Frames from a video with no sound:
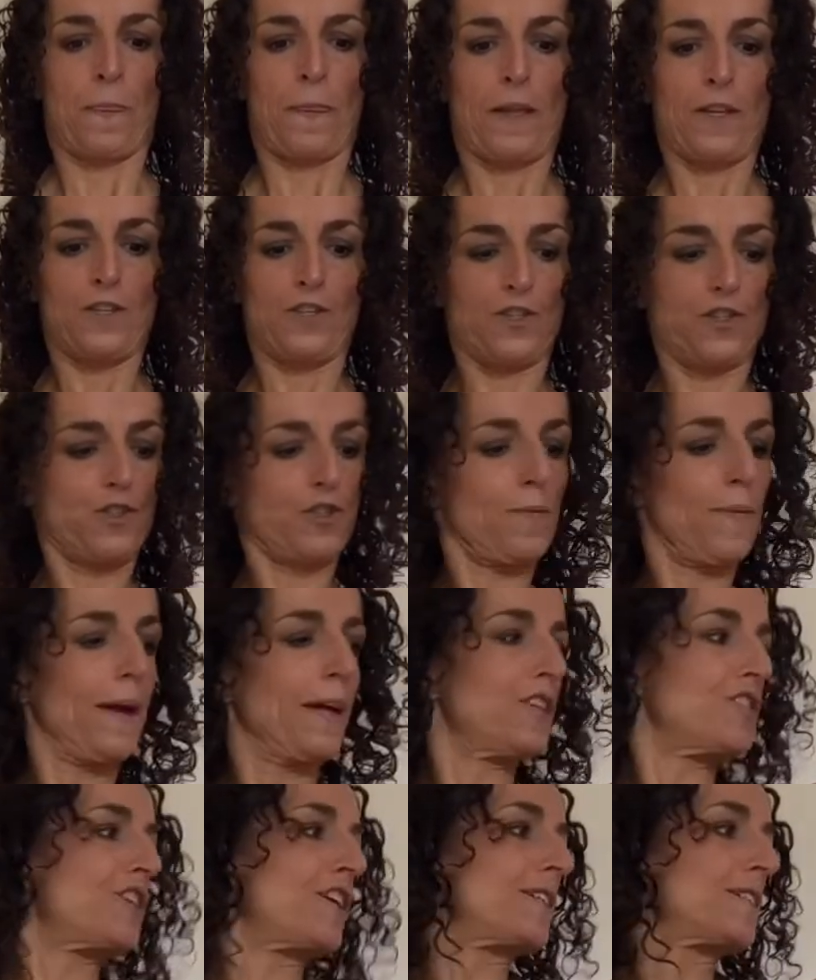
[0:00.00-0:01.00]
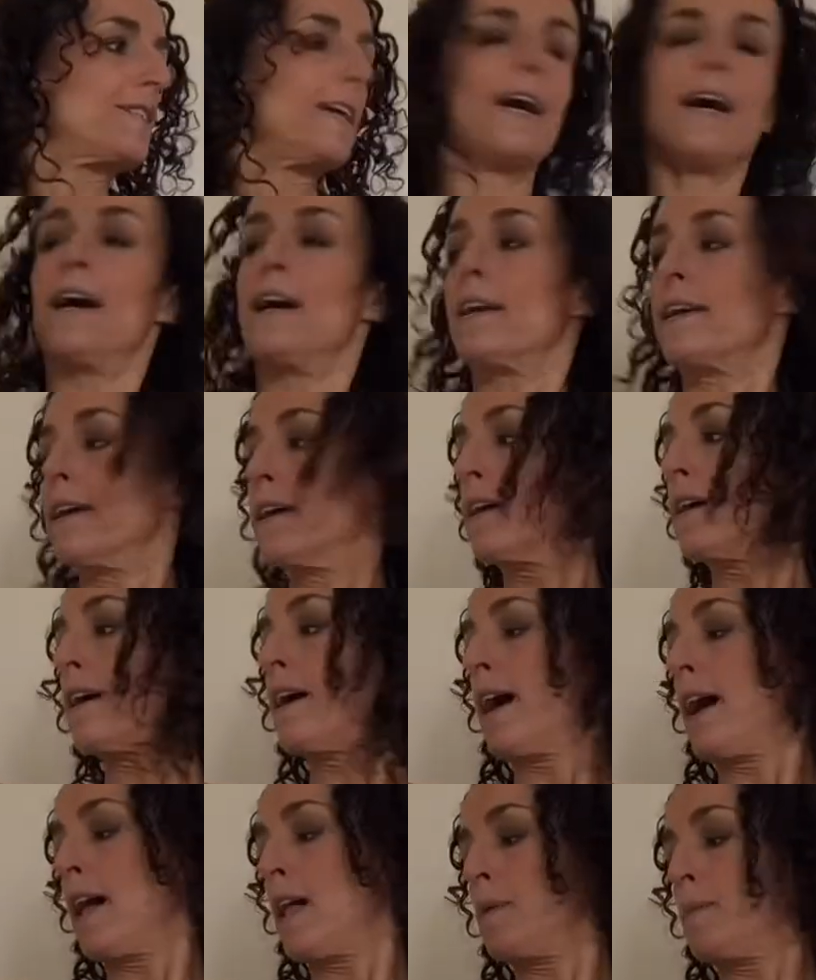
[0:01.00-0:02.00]
just to about chest height.
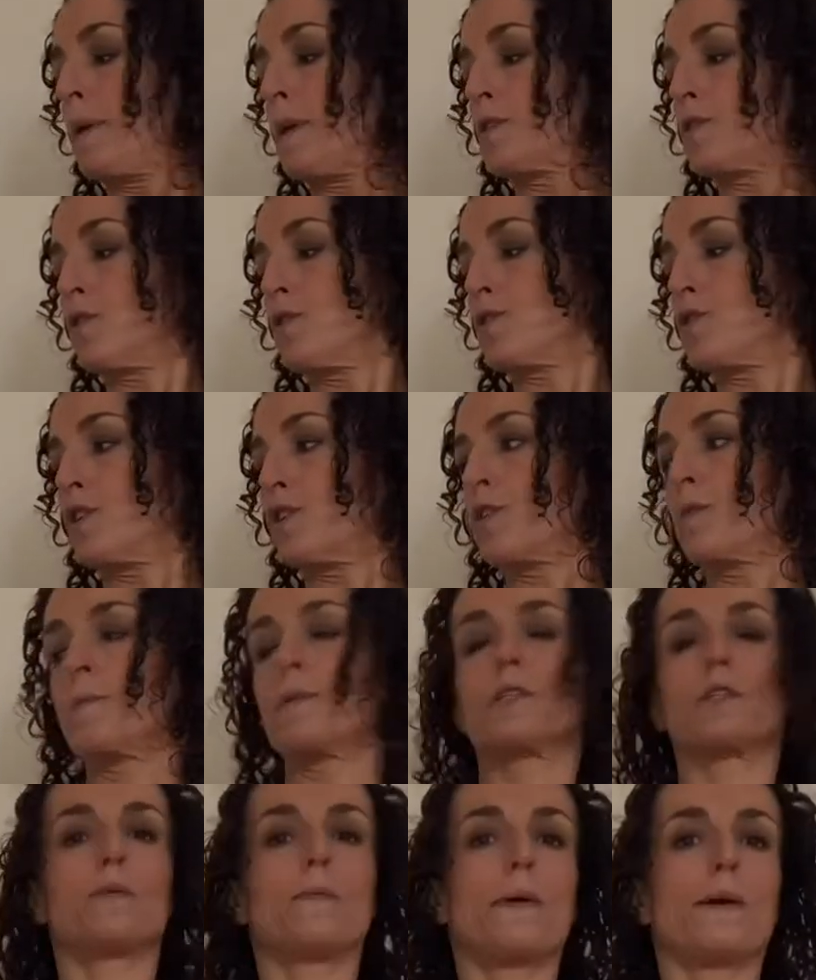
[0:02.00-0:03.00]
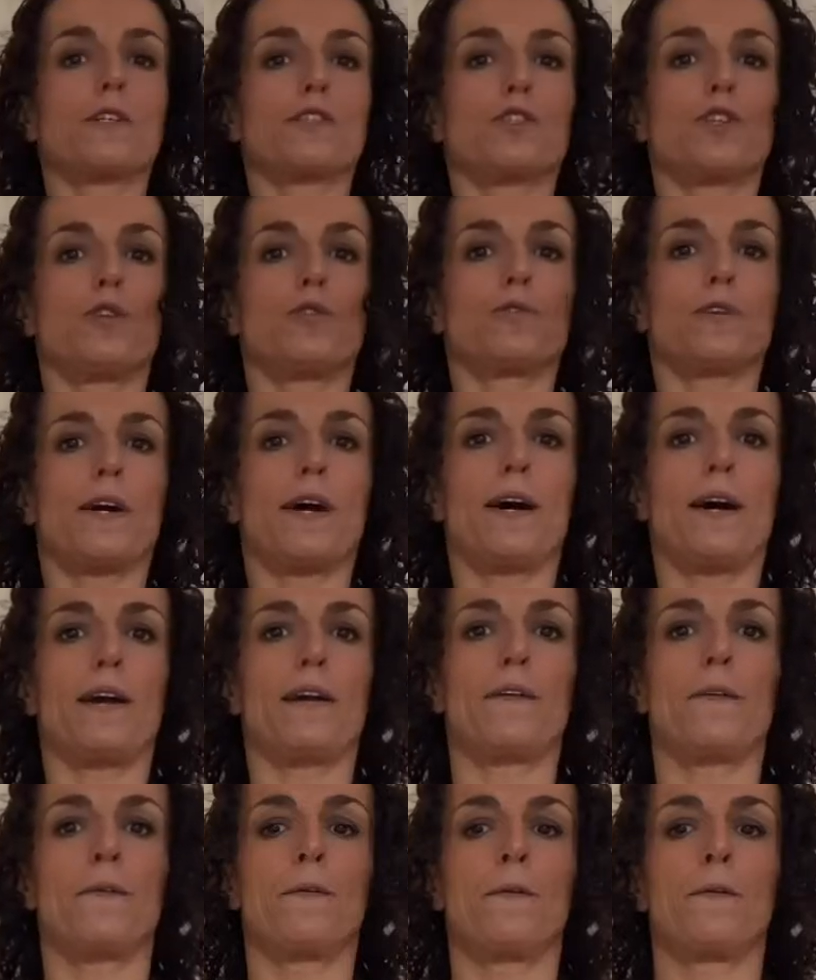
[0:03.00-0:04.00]
Elbows also coming to about shoulder
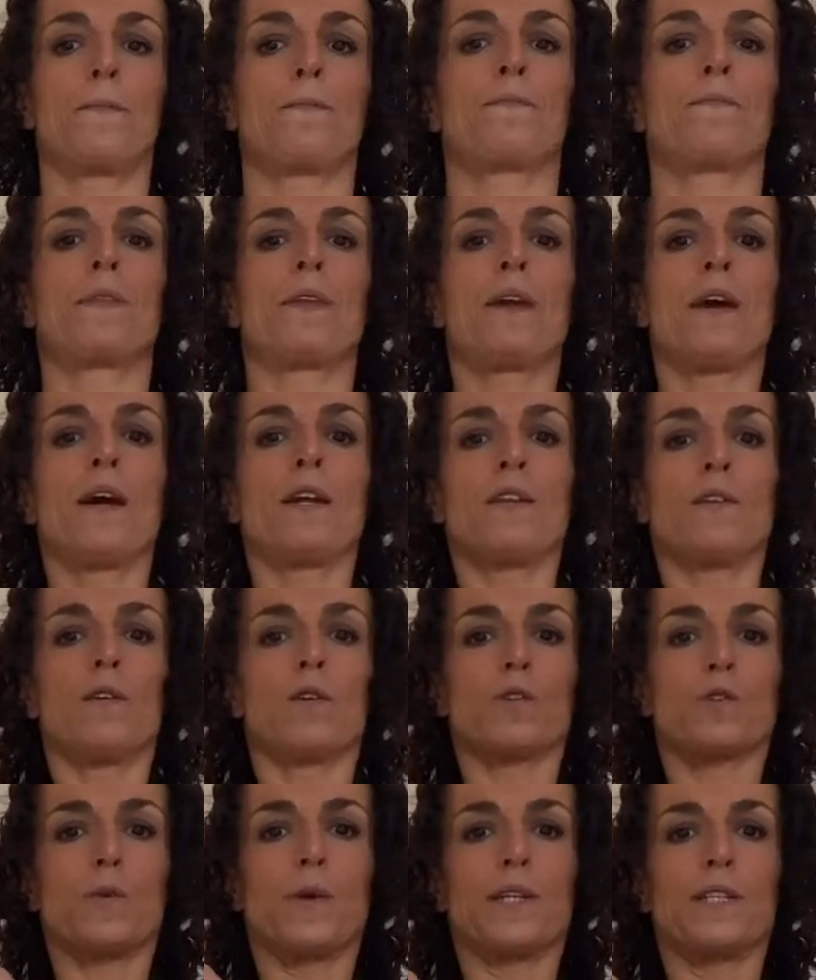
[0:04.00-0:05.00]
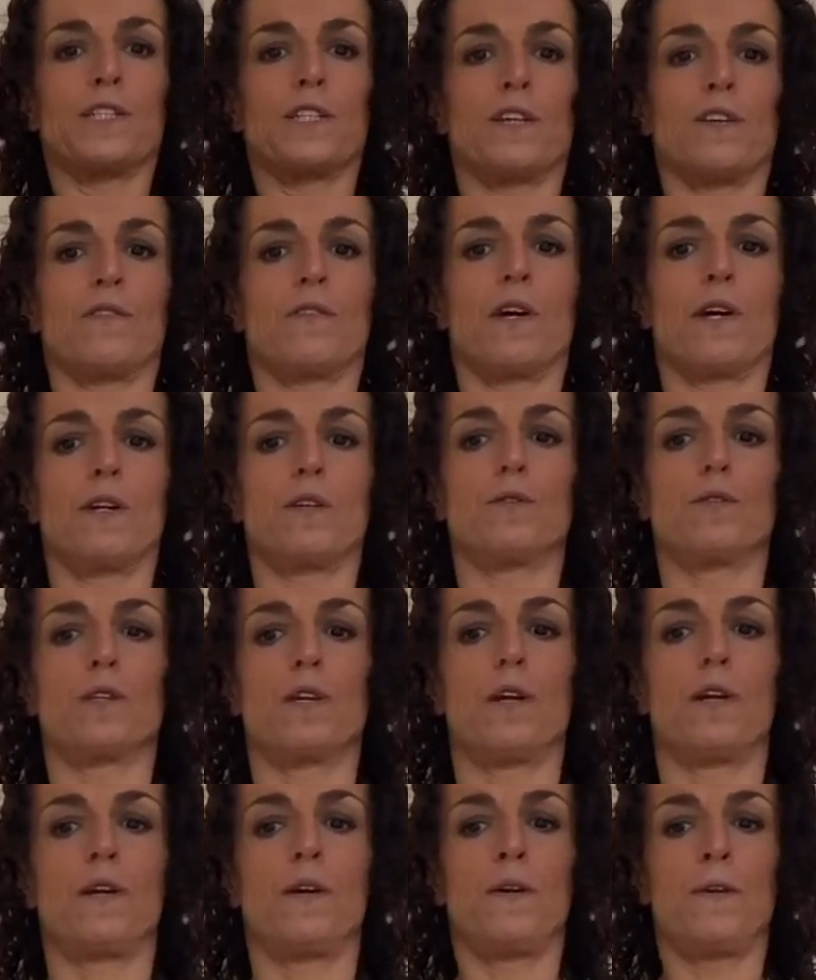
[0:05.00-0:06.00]
height, and you've got 20 of those.
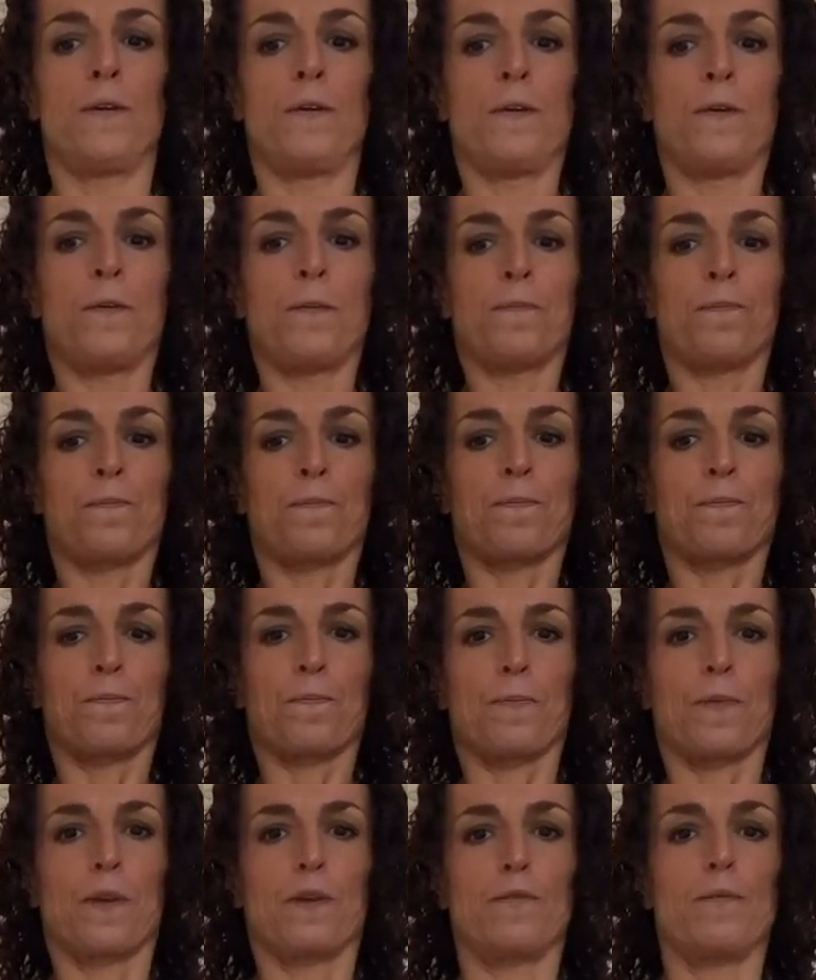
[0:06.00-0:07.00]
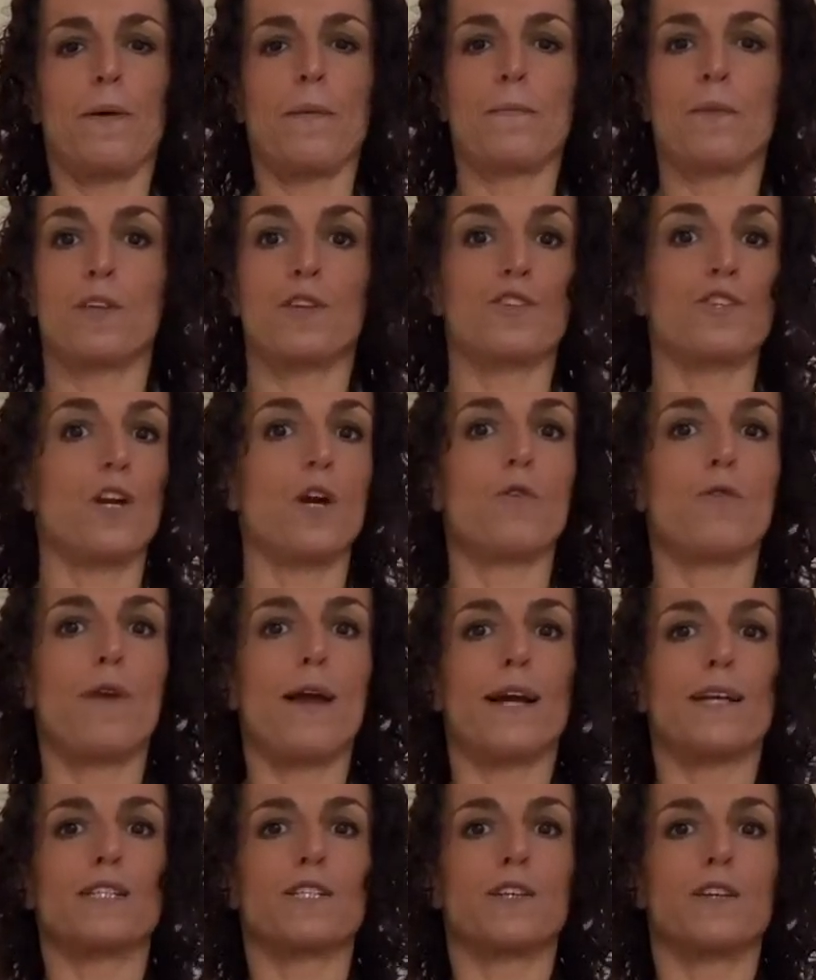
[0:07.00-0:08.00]
Remember, there's no
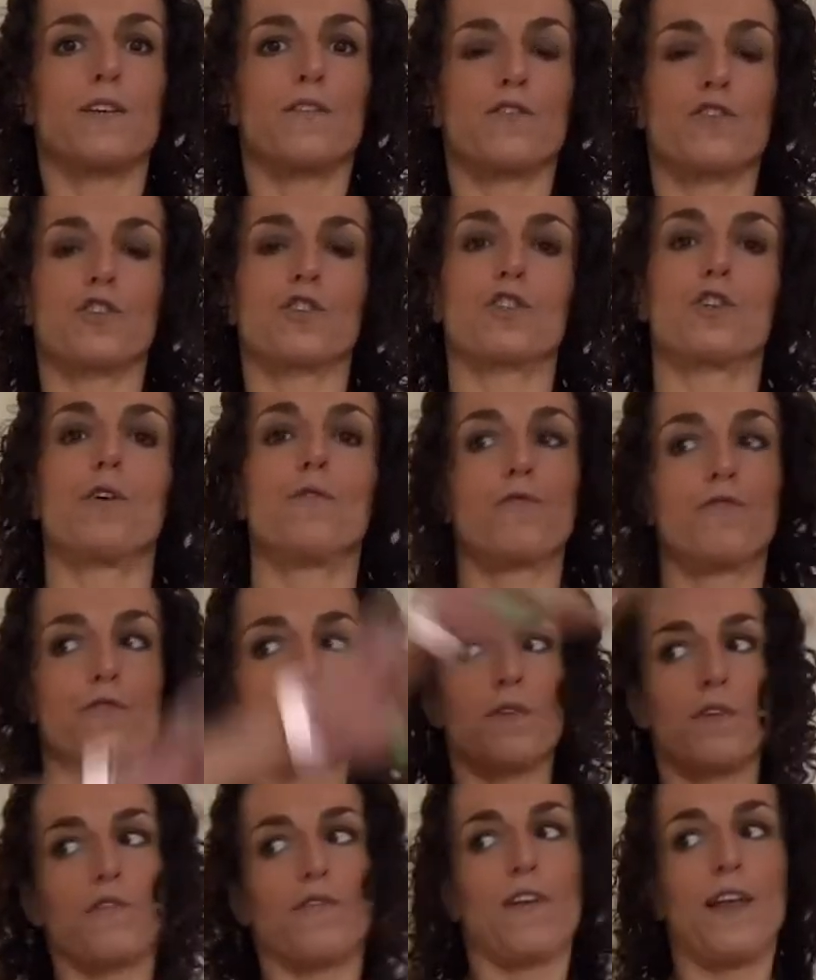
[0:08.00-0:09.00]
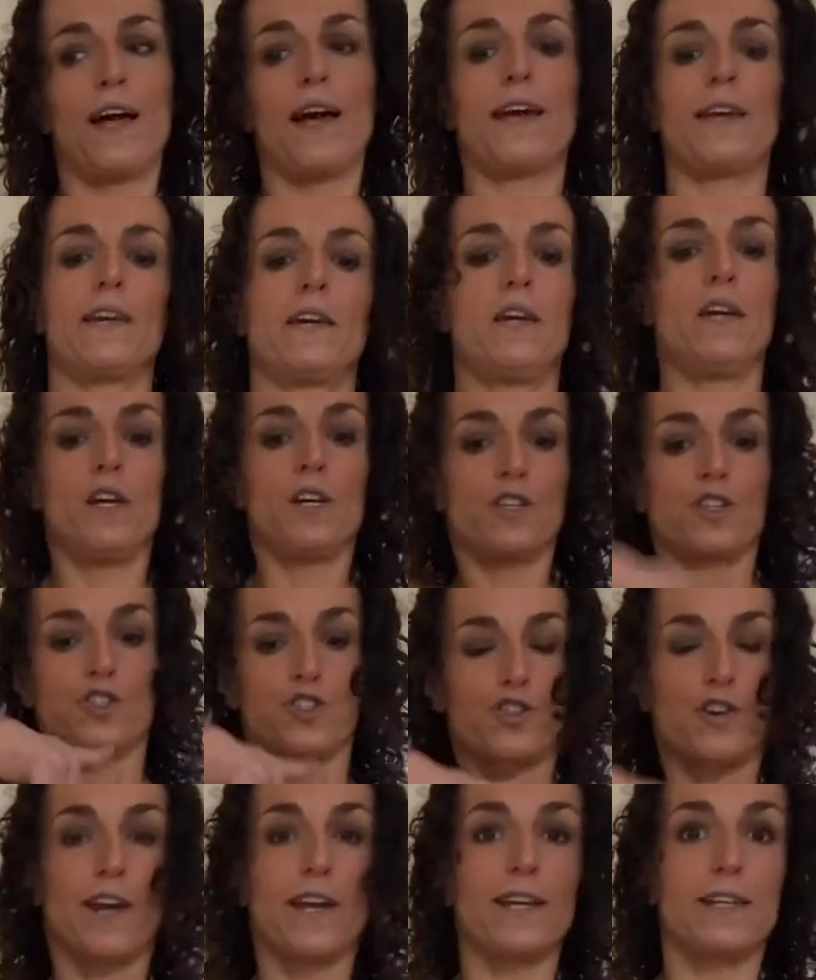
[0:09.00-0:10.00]
rest, so you've just come from your fly
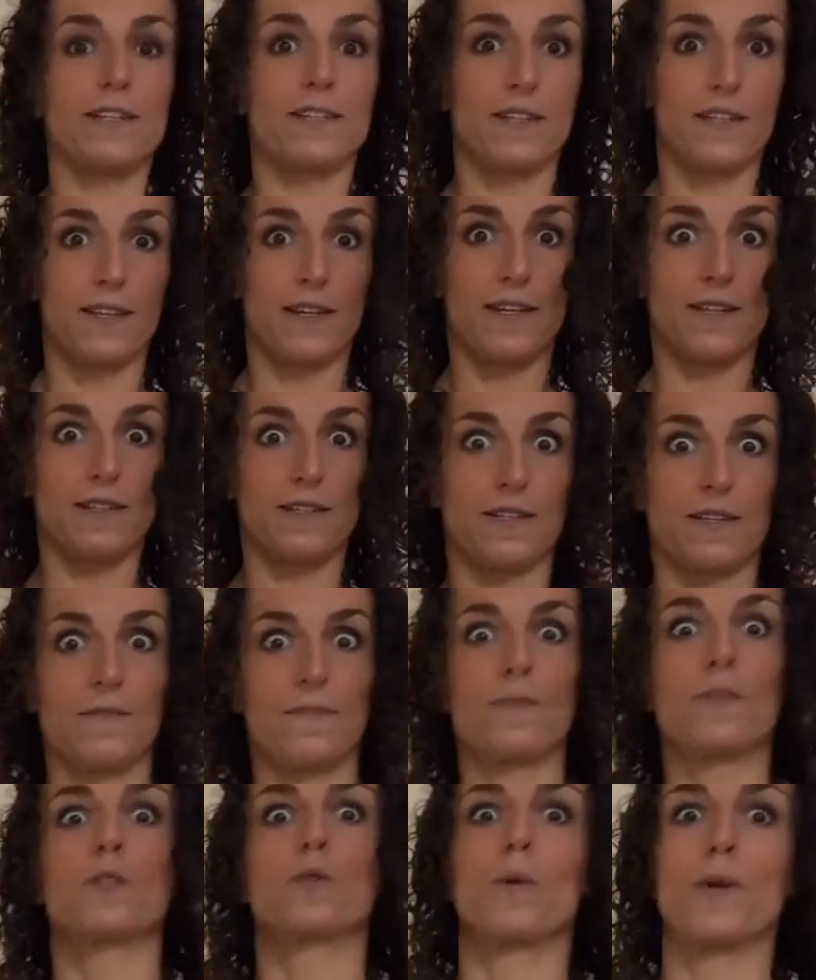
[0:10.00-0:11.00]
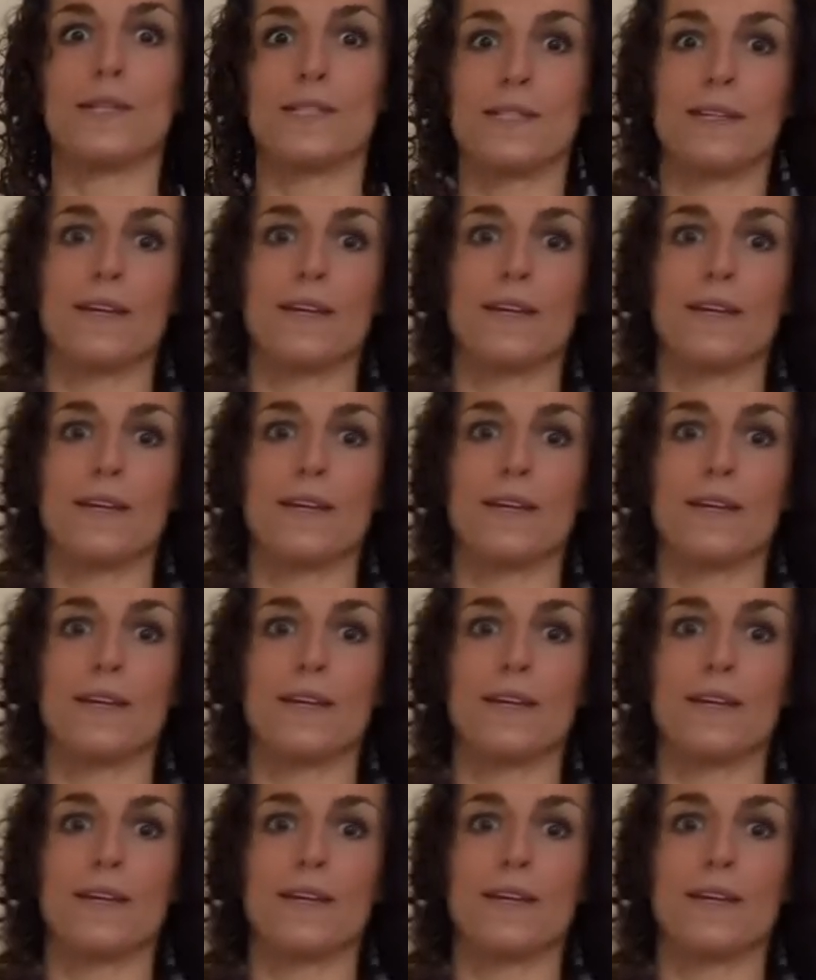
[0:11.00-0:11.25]
straight into these. 20